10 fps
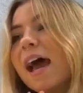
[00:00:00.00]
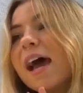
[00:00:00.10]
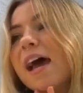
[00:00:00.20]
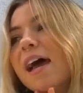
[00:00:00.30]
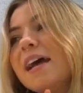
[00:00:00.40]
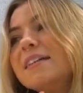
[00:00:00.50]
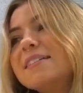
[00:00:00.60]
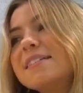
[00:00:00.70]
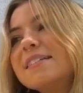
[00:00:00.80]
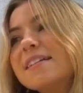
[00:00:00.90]

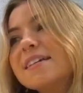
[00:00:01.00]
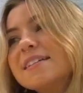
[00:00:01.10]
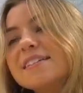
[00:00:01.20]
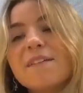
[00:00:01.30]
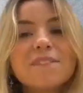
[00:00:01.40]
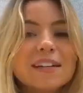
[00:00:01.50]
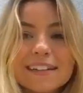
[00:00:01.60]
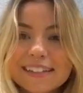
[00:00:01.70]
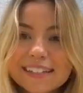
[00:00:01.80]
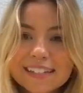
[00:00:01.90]
And
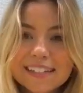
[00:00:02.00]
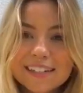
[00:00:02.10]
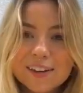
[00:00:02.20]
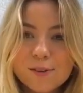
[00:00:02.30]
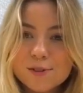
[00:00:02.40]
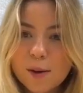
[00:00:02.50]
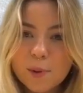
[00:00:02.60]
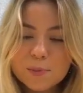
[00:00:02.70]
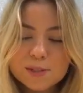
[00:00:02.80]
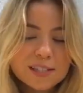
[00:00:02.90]
definitely go shop
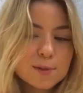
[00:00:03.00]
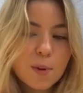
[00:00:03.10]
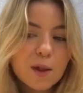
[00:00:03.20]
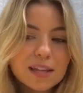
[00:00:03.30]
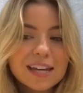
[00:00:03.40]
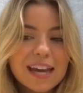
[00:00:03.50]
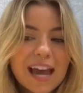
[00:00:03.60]
on Princess Polly.